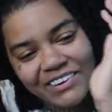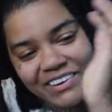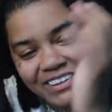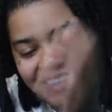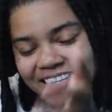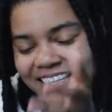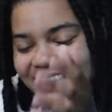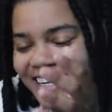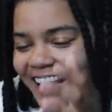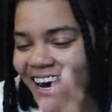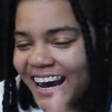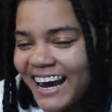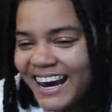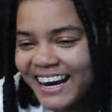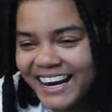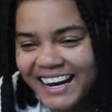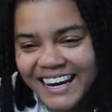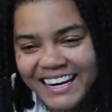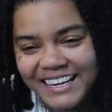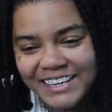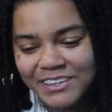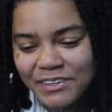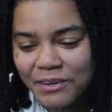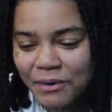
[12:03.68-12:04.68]
just had
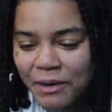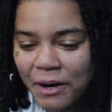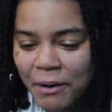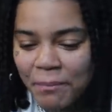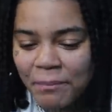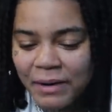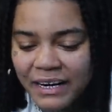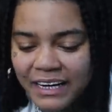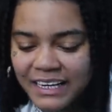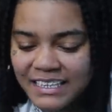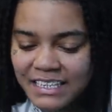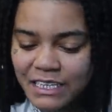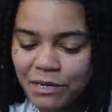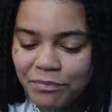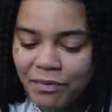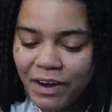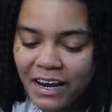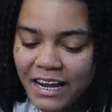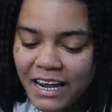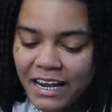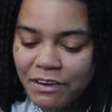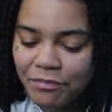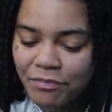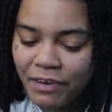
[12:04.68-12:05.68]
that. You know yeah. what I mean? Because if
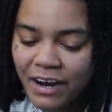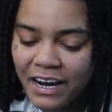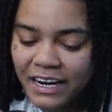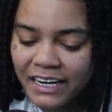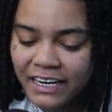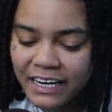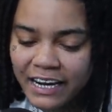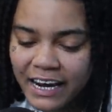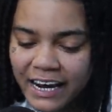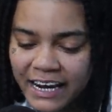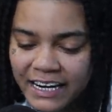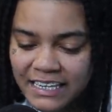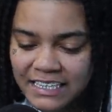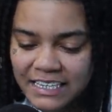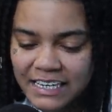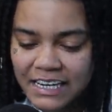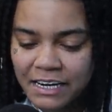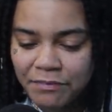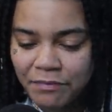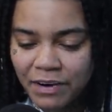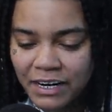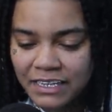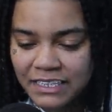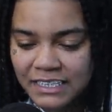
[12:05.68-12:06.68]
I if I engage and
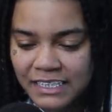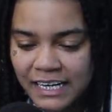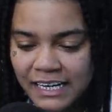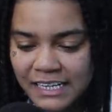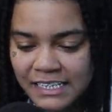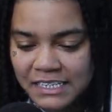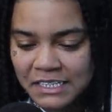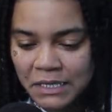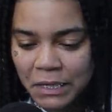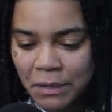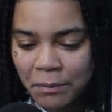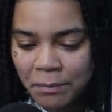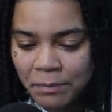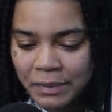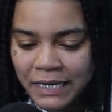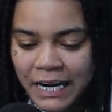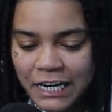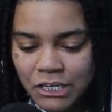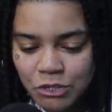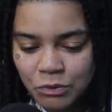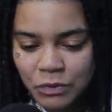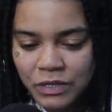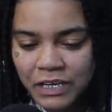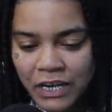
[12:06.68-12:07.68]
if I say something,
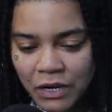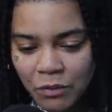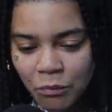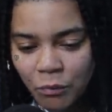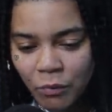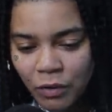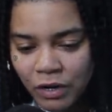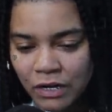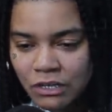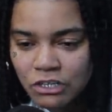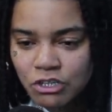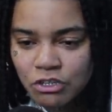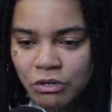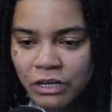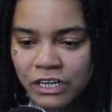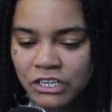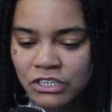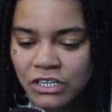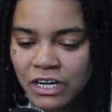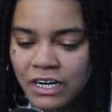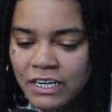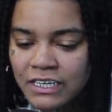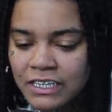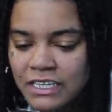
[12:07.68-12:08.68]
that's what they want. So they
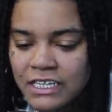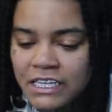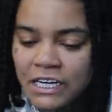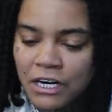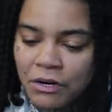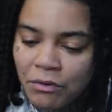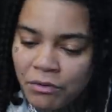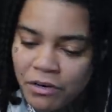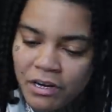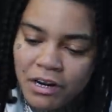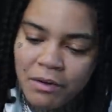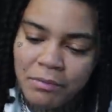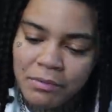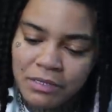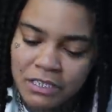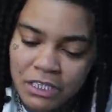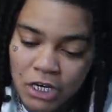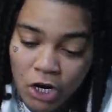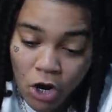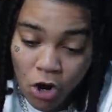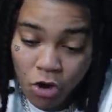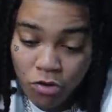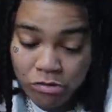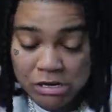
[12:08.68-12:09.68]
try to stir it up and say,
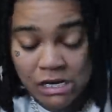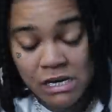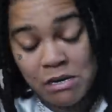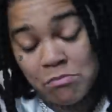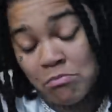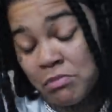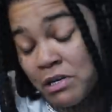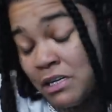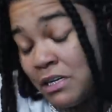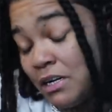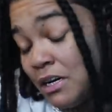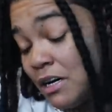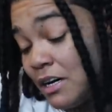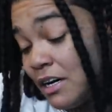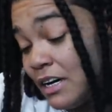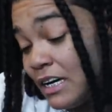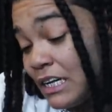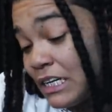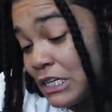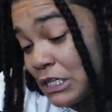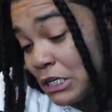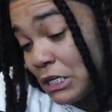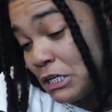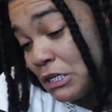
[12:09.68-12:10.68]
oh yeah, but
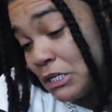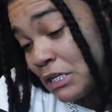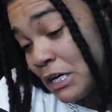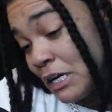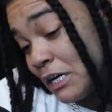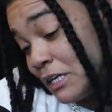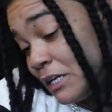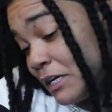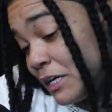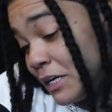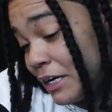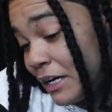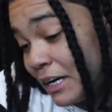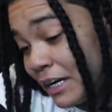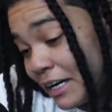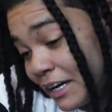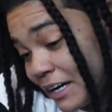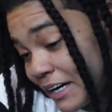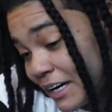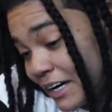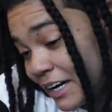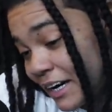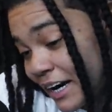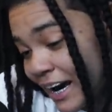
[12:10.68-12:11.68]
she said, da, da, da,
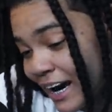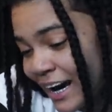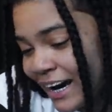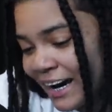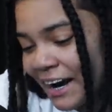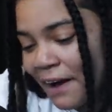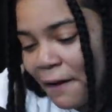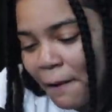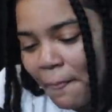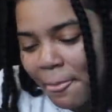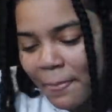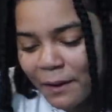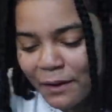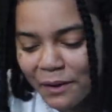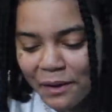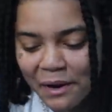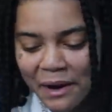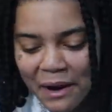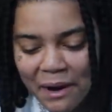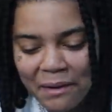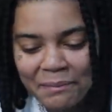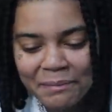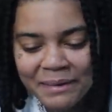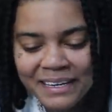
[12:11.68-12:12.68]
yeah, you
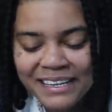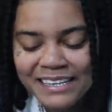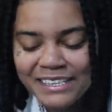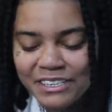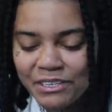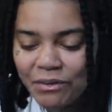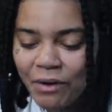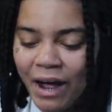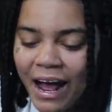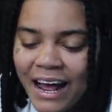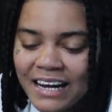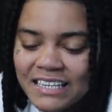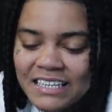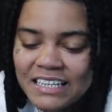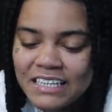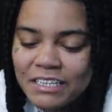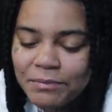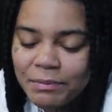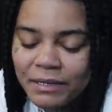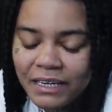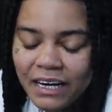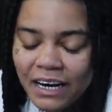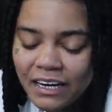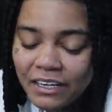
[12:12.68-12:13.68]
know what I mean. So I just
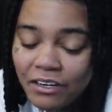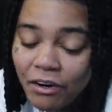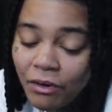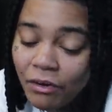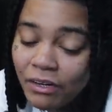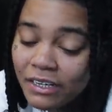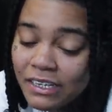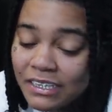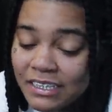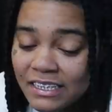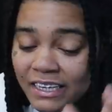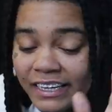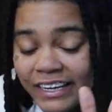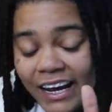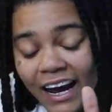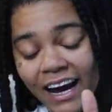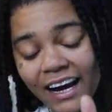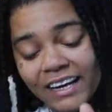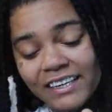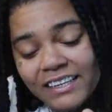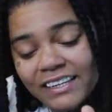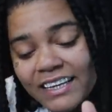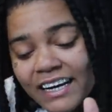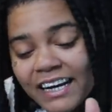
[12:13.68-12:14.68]
be like, yo, listen,
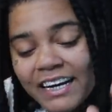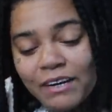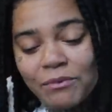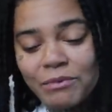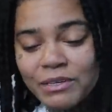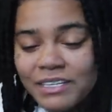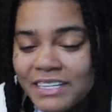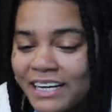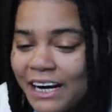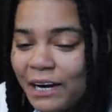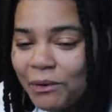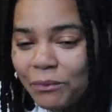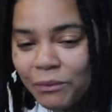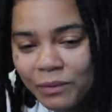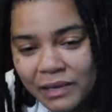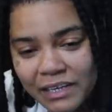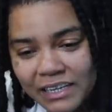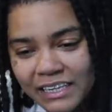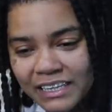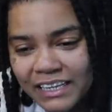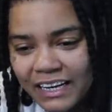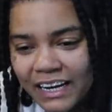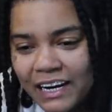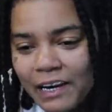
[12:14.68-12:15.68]
y'all think what y'all want to
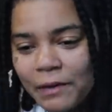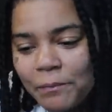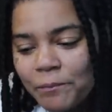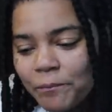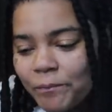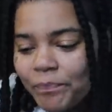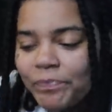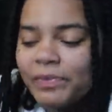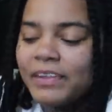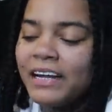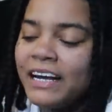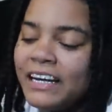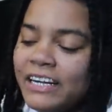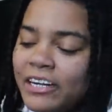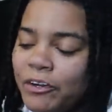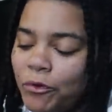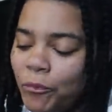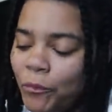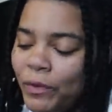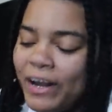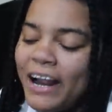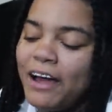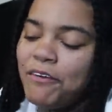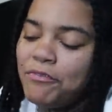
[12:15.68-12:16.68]
think, and then
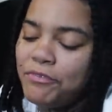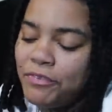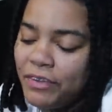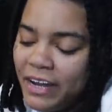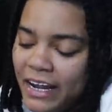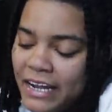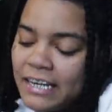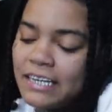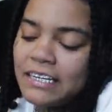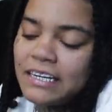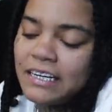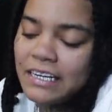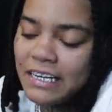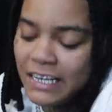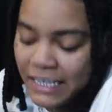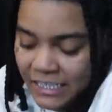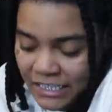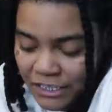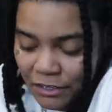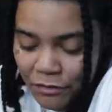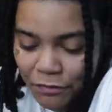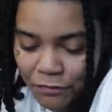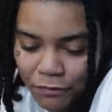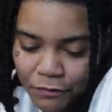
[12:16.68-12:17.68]
when I feel like
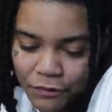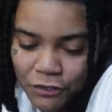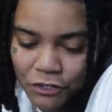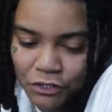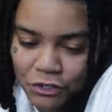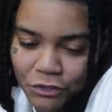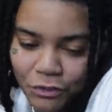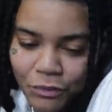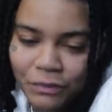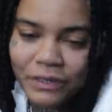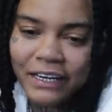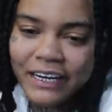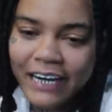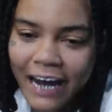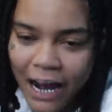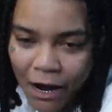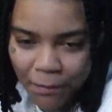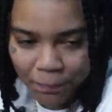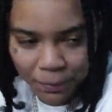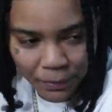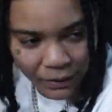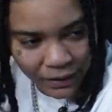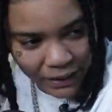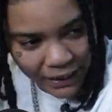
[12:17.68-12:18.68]
it's official, then I'll
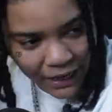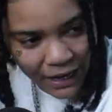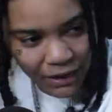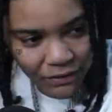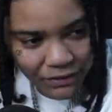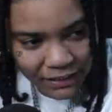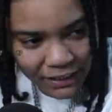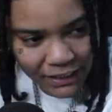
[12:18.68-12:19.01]
put it out